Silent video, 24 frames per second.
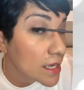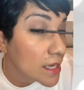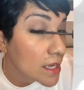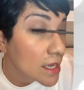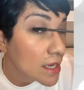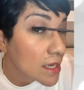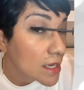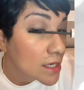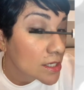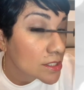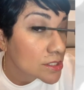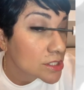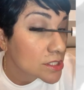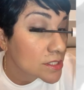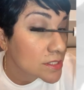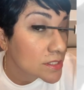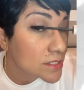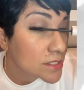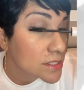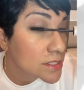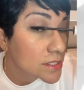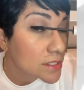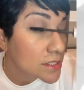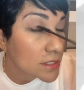just
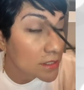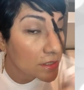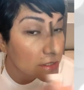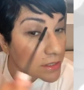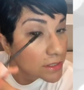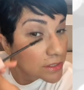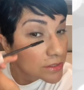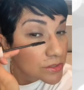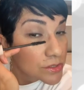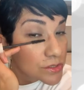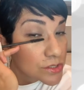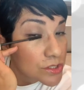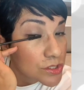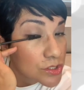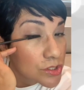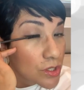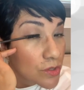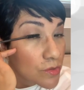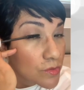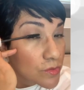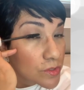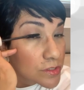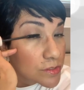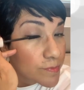little strokes
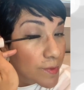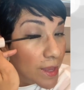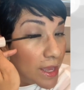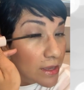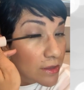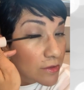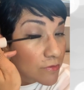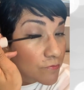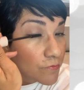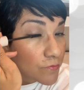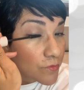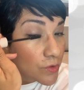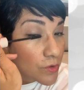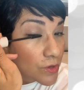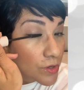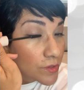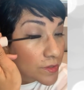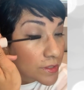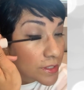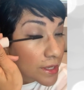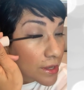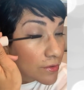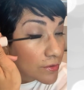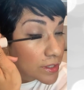back and forth
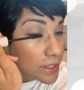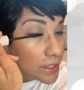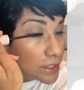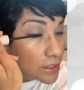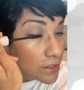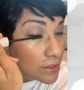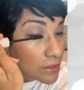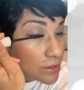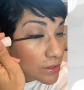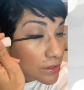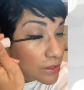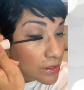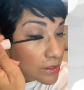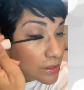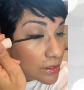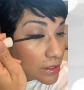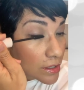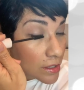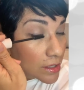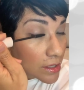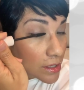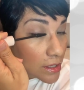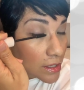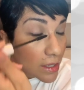down here,
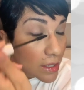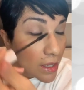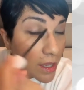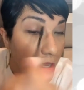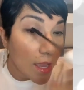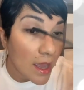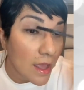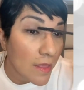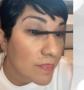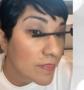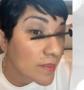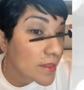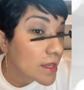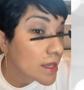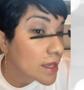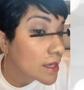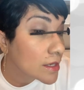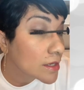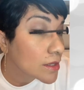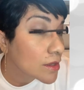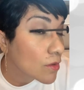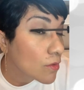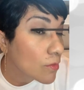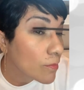and then go
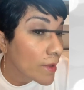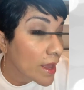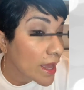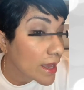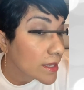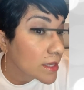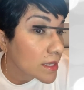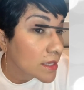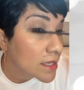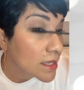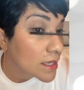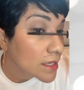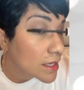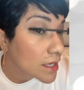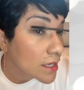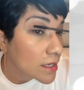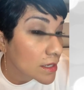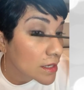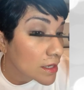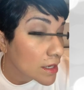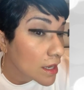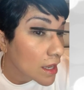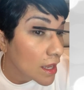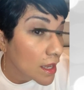back in
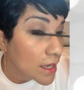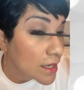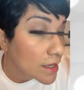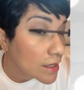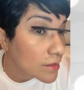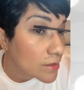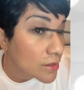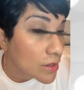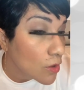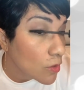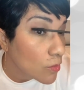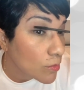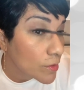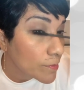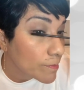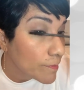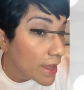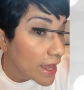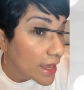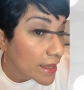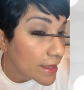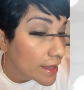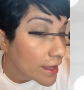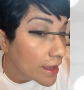and comb them back
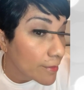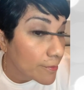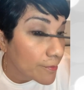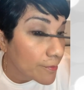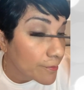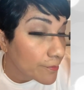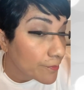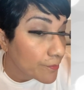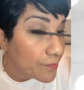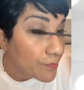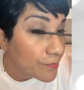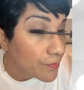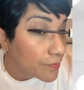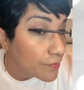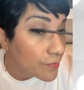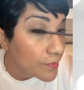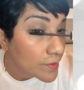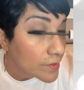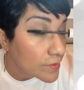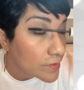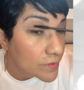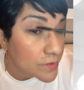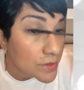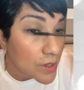up.
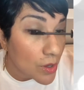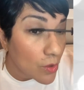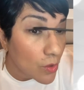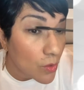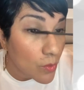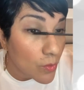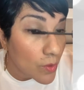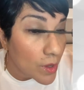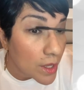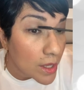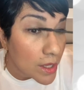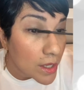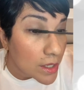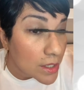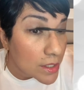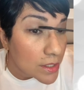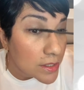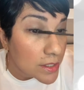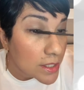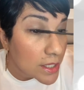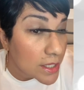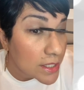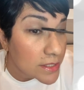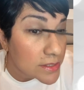So
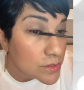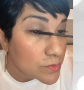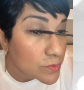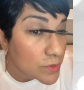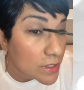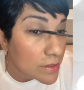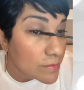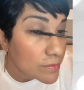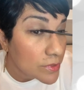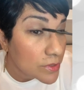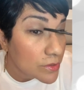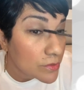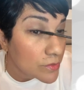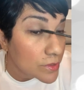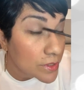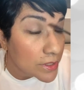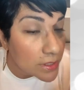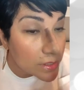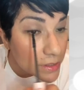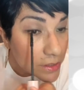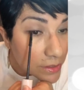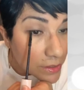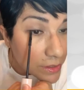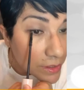that's what I'm doing
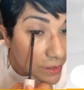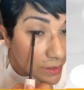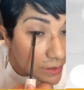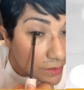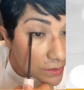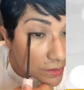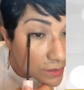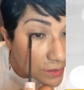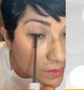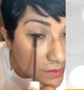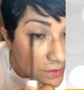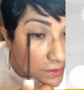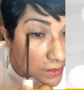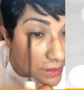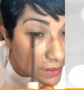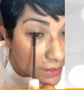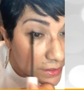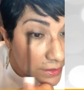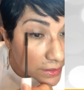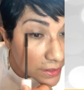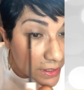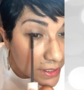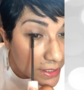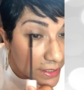here, just kind of
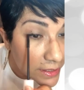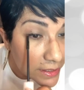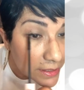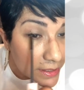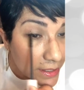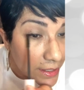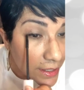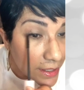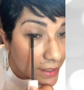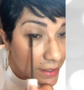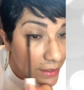like that.